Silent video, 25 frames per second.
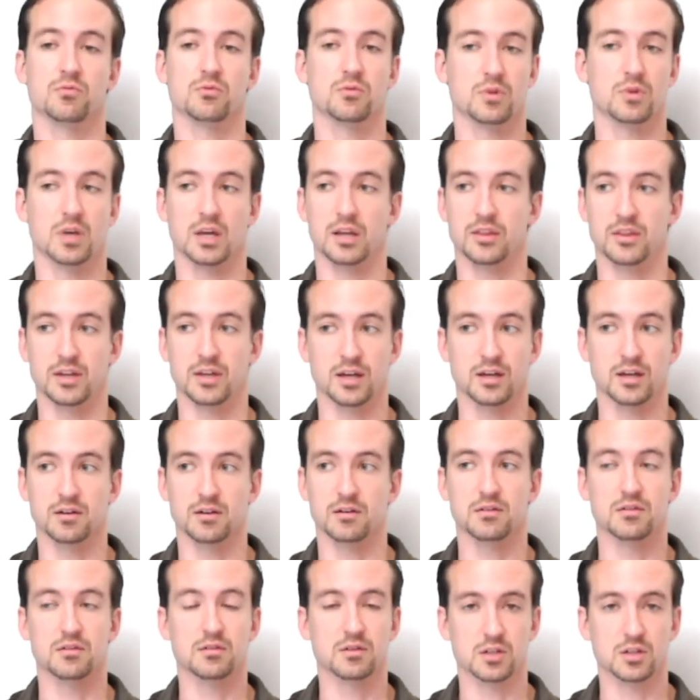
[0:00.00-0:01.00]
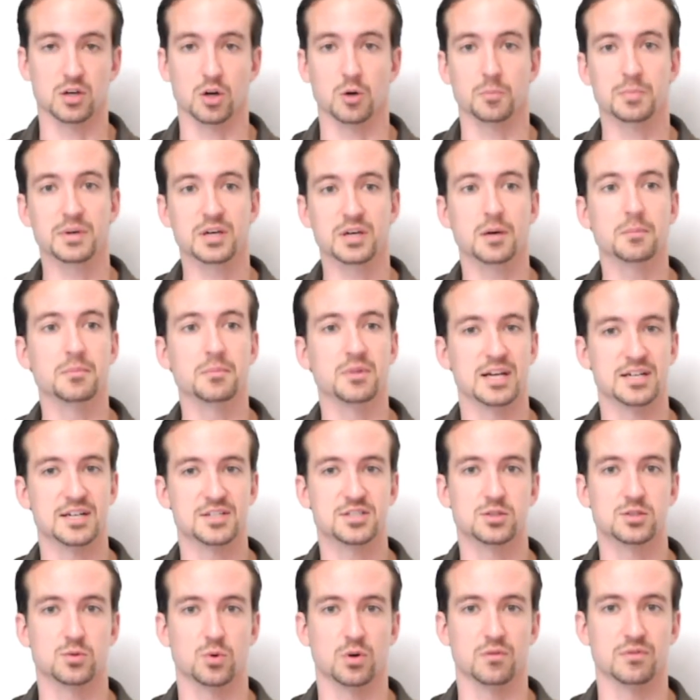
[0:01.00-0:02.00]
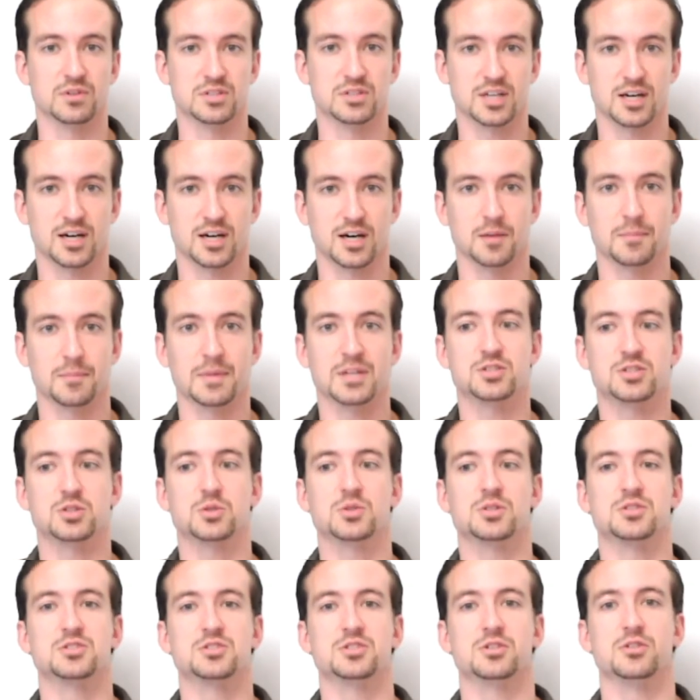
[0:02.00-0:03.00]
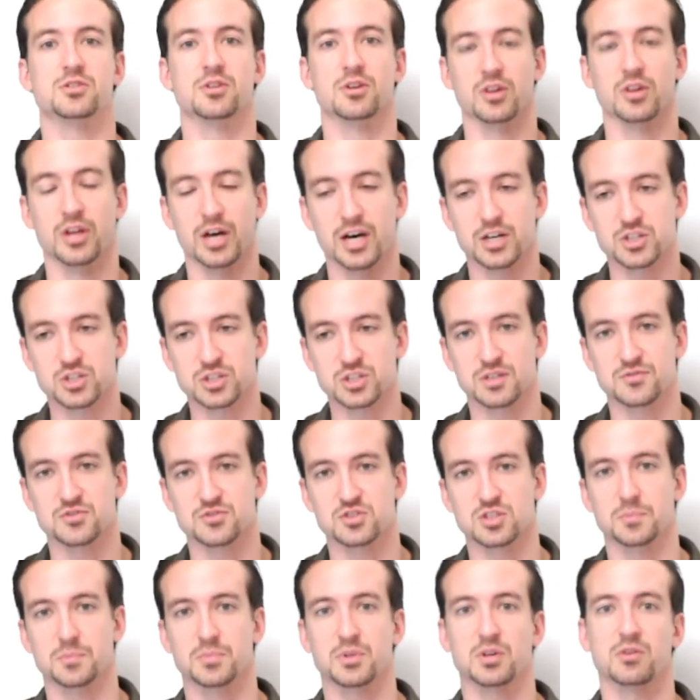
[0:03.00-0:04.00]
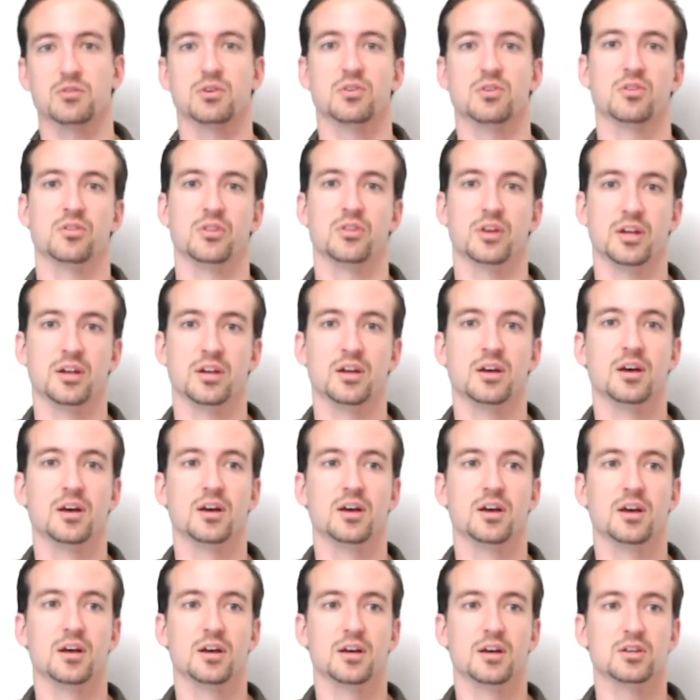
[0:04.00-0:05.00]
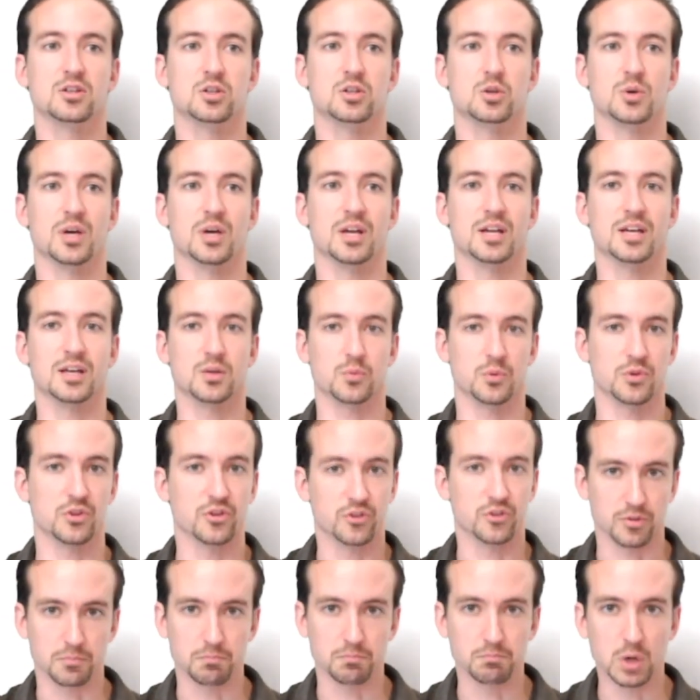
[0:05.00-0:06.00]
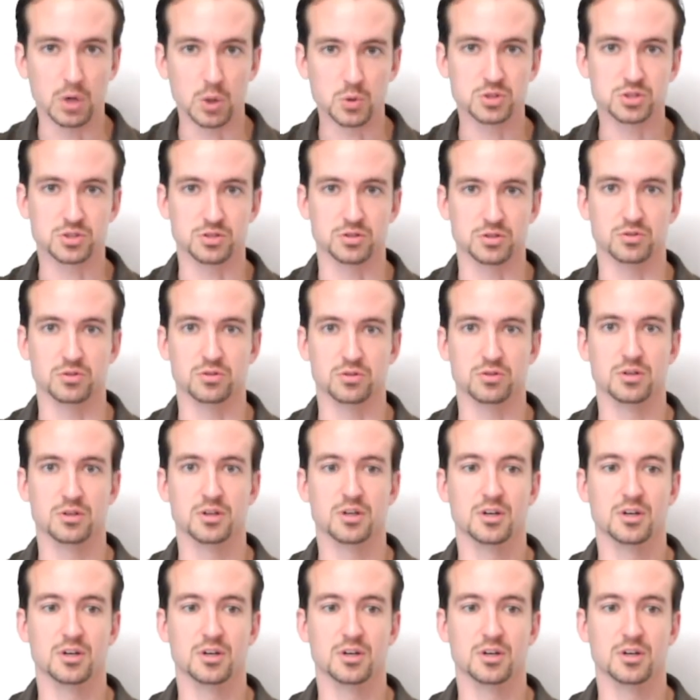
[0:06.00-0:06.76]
And then, you know, become less so over time as you consider the logic of something rather than you get hit with this emotional